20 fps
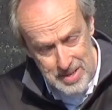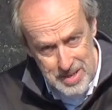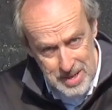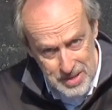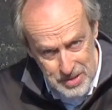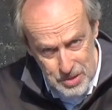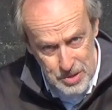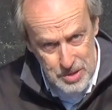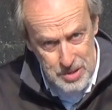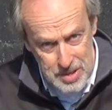
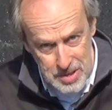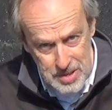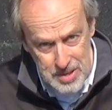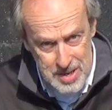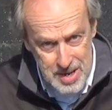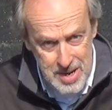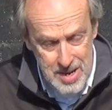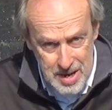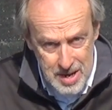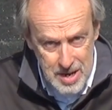desert. It's
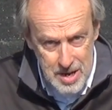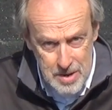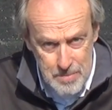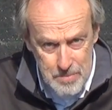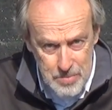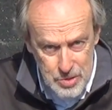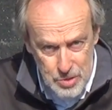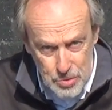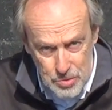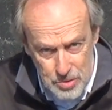
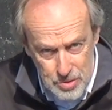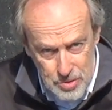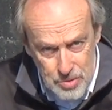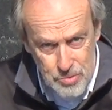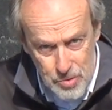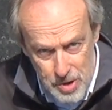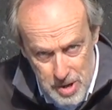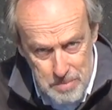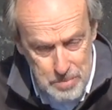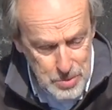sort of
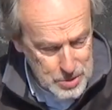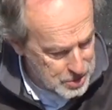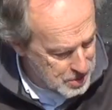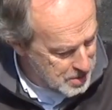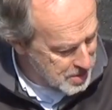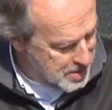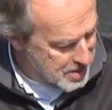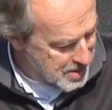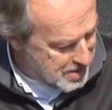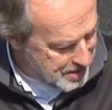grips,
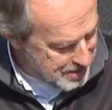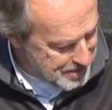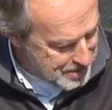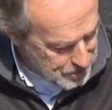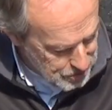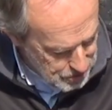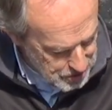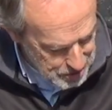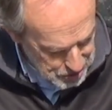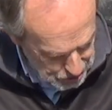and
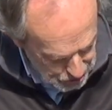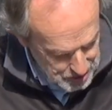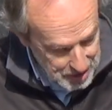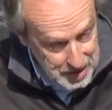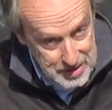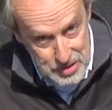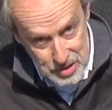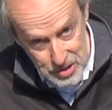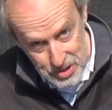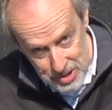it's
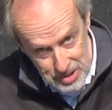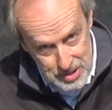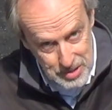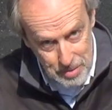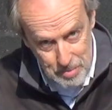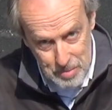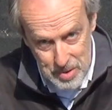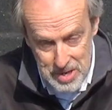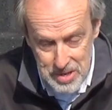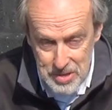nice to sit
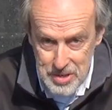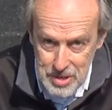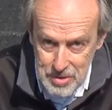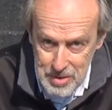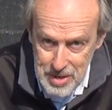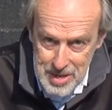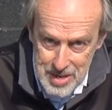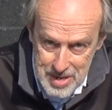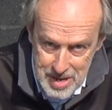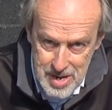on when you're
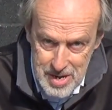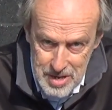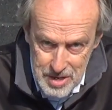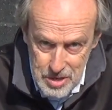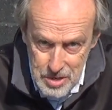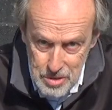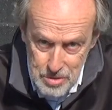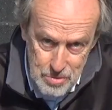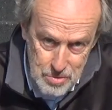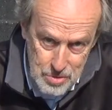doing
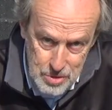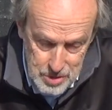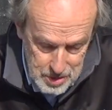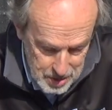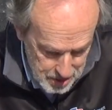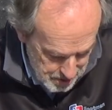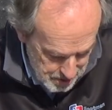huge